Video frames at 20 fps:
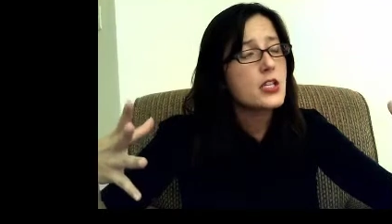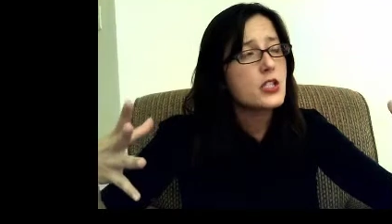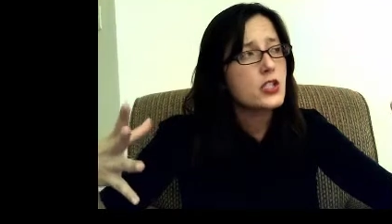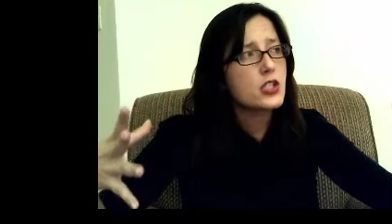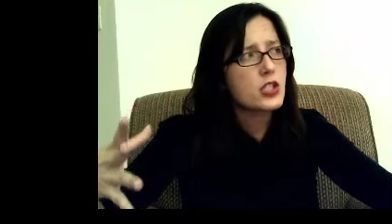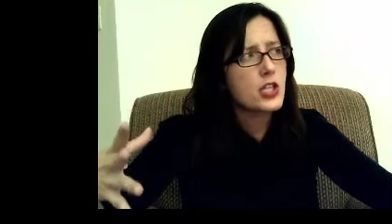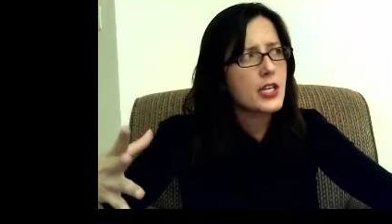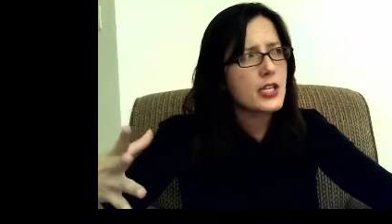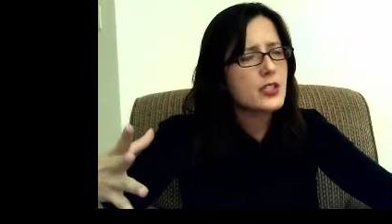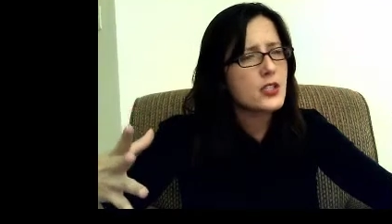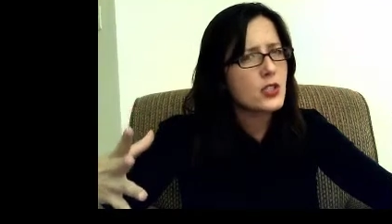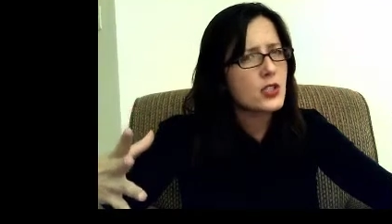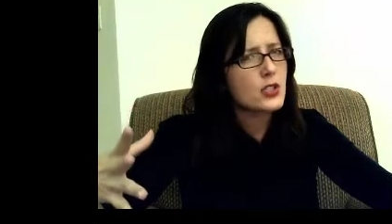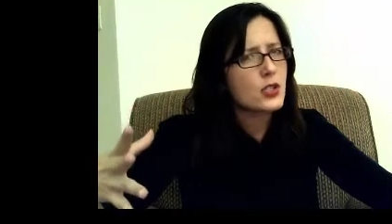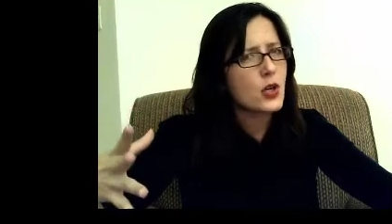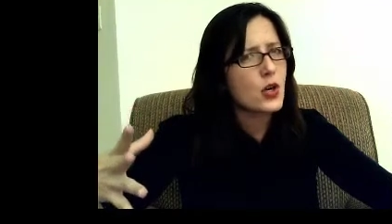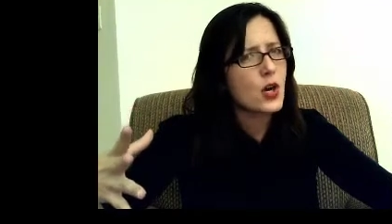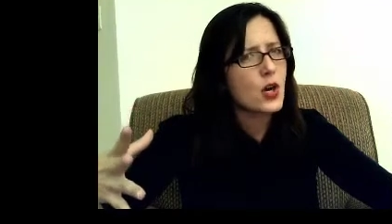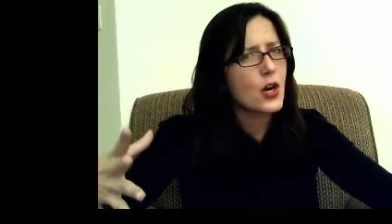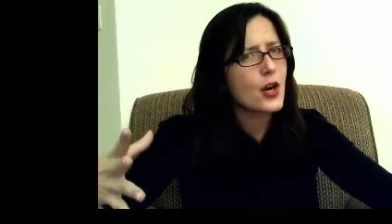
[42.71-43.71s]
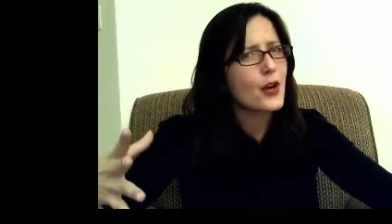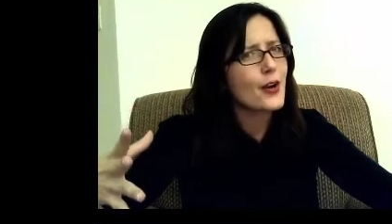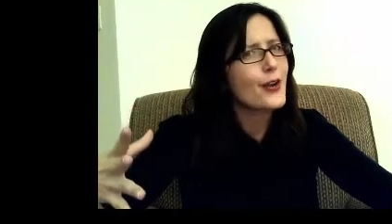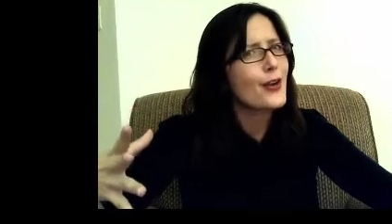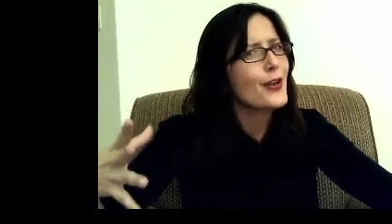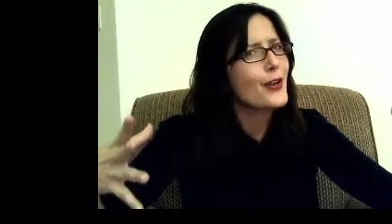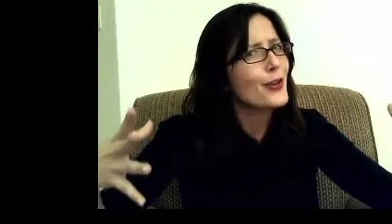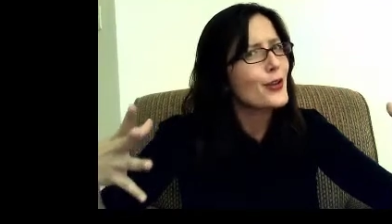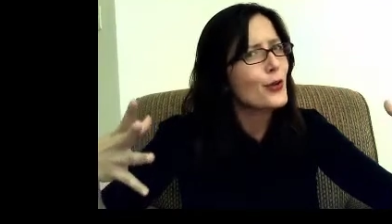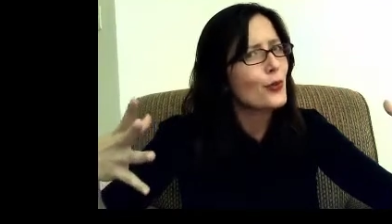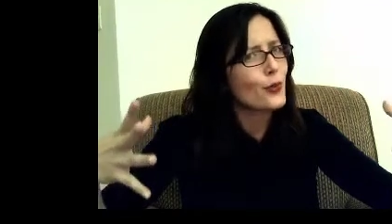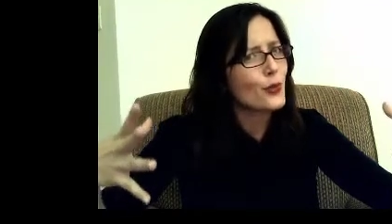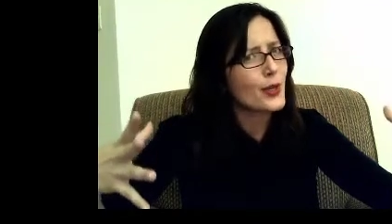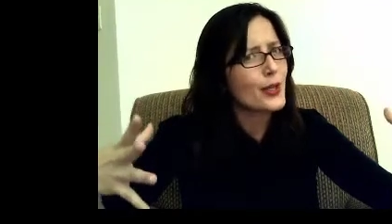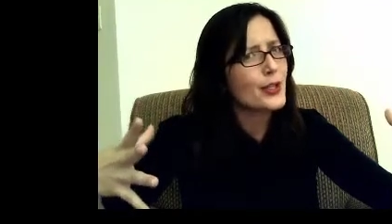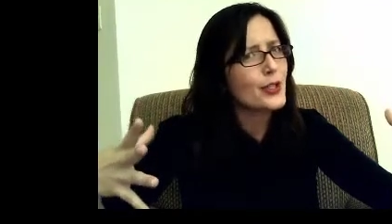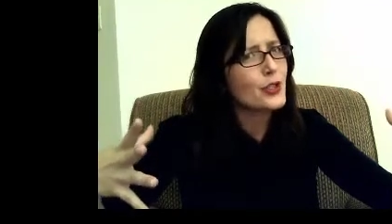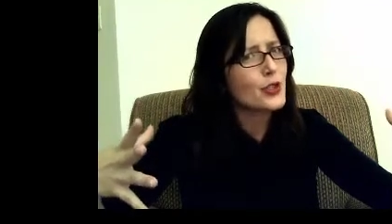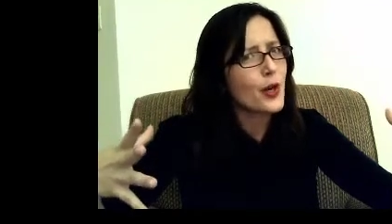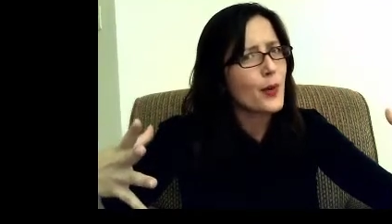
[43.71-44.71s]
chances are you're
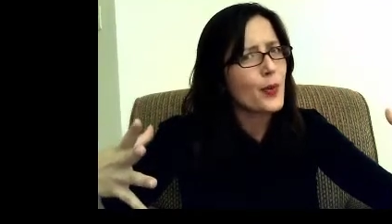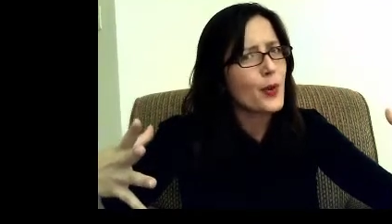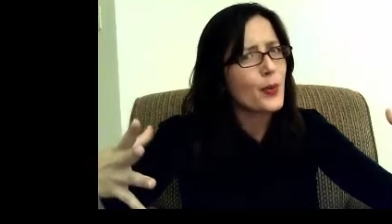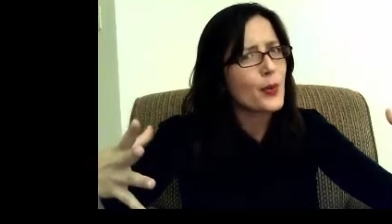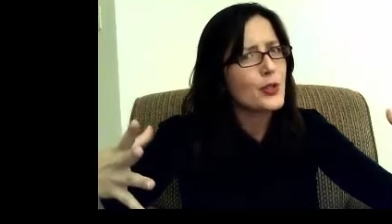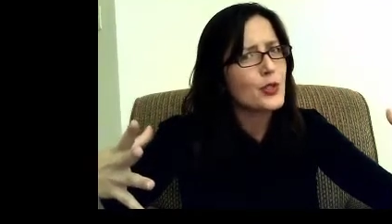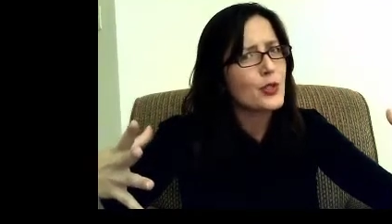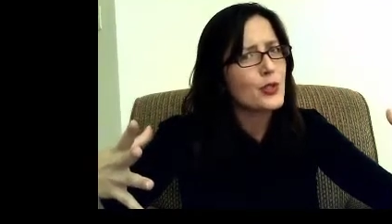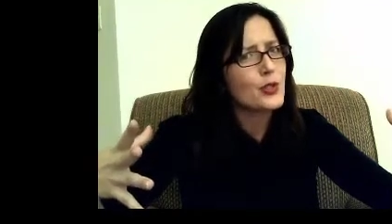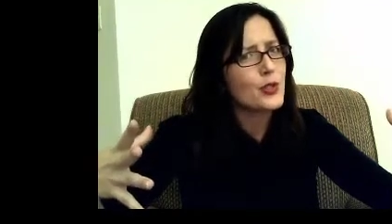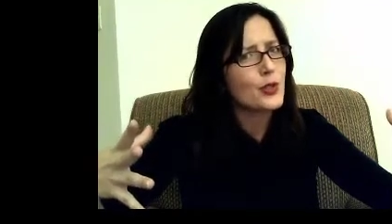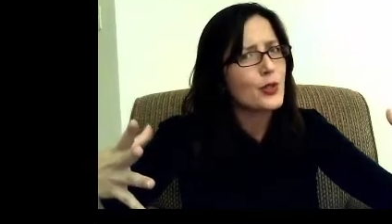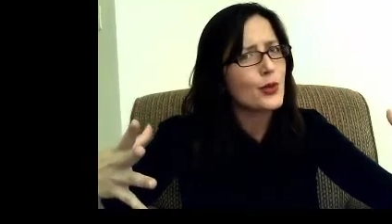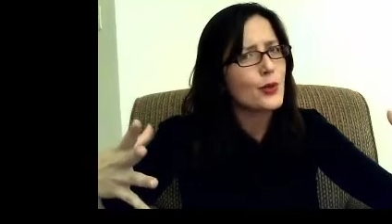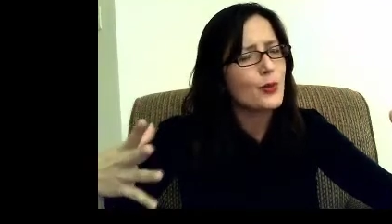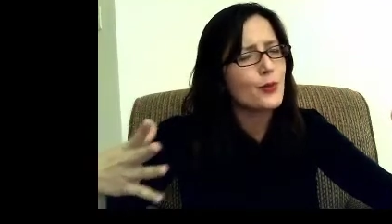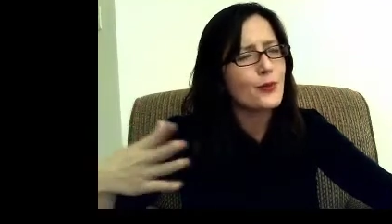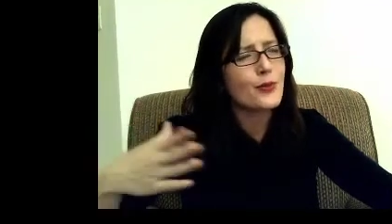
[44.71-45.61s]
really sharp at what you do.